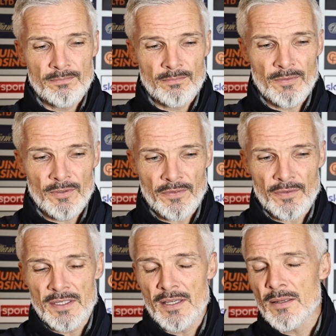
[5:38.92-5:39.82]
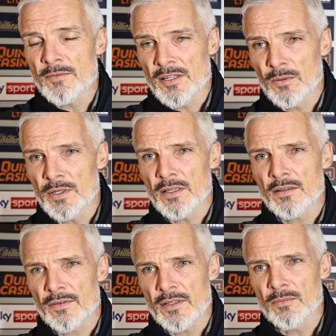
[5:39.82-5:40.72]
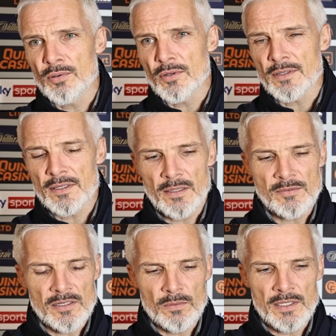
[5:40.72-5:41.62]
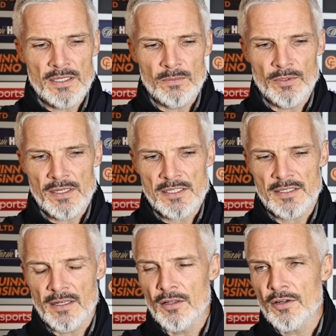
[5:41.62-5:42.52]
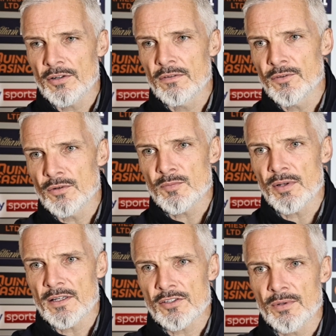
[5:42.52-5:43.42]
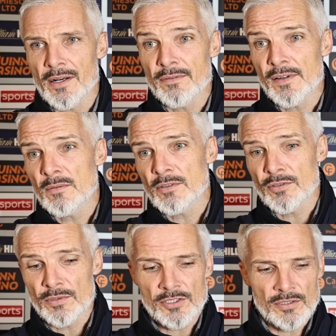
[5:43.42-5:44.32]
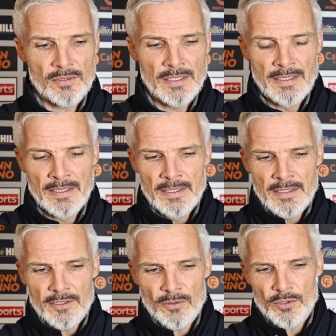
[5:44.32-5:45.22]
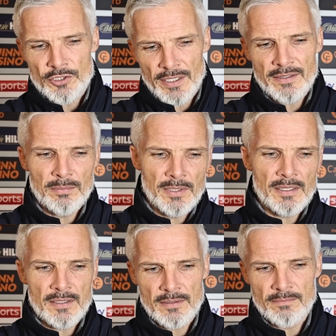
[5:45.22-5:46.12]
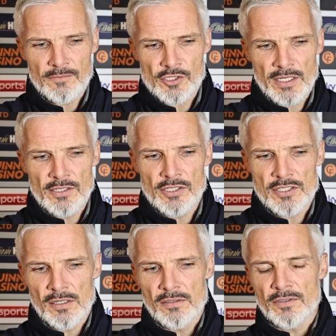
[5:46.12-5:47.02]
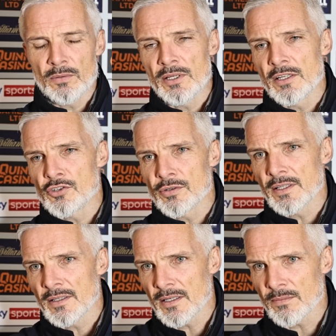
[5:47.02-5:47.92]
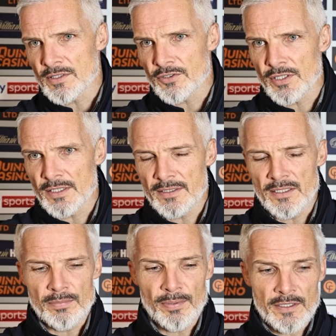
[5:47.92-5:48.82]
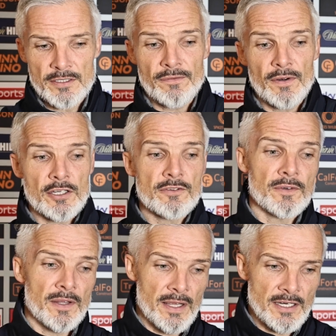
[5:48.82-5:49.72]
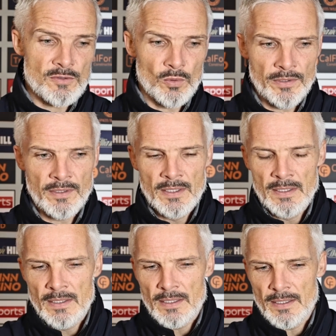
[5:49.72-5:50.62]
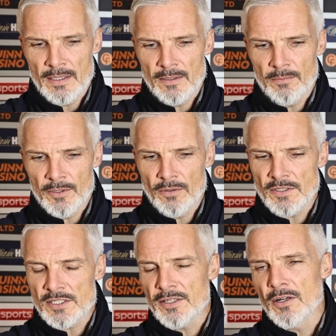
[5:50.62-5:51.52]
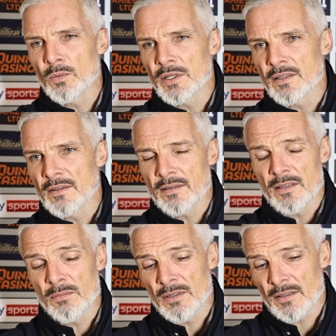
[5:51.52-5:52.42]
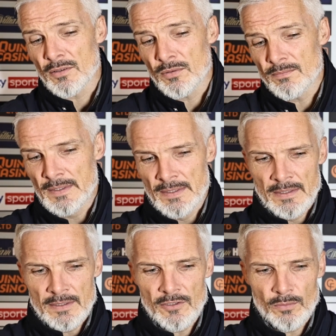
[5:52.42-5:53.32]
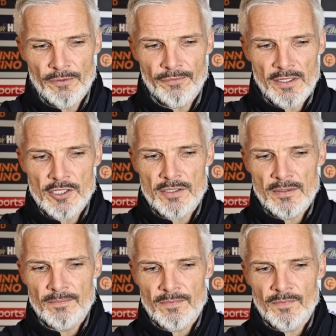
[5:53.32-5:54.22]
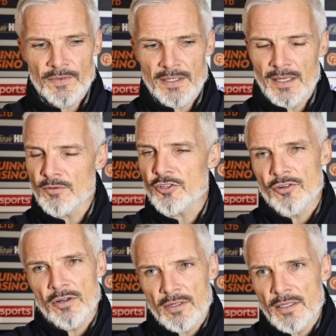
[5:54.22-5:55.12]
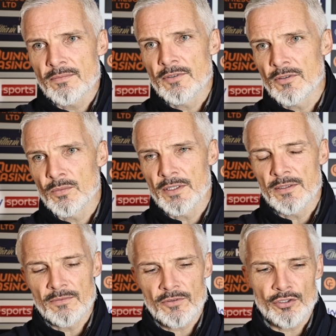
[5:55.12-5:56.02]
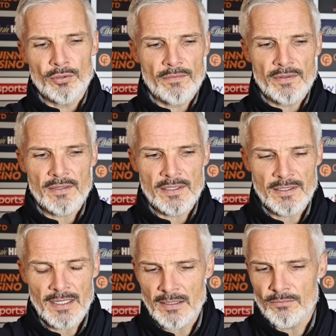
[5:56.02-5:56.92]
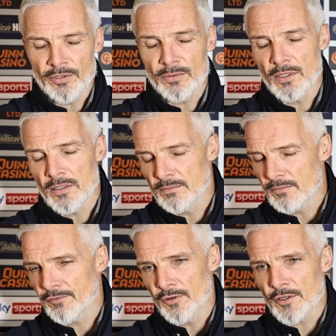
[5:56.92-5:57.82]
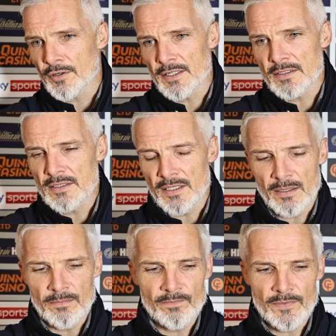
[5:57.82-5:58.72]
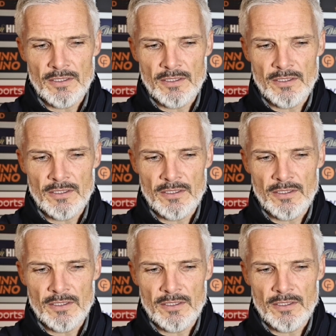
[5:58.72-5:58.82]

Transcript: We've got 3 games in a week, 3 important games in a week, and we're asking a lot of those players who are available to us. So, we're trying to make changes along the way during games to try and keep players fresh for the next one, and obviously not weaken the team. And I thought, we finished the game strongly. We threw everything at Motherwell. Full credit to them.